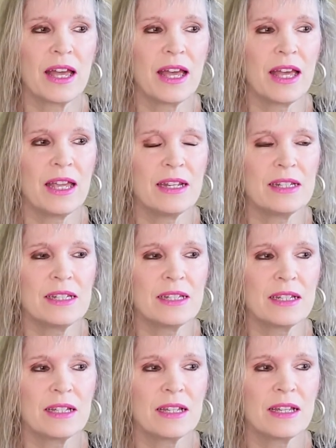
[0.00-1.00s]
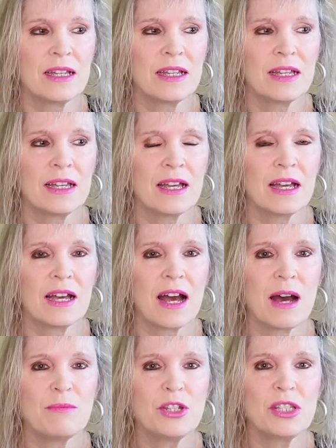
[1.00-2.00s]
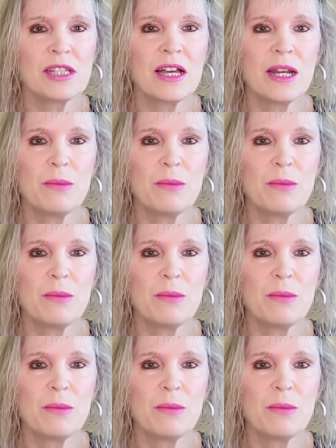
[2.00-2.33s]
And I'm just kind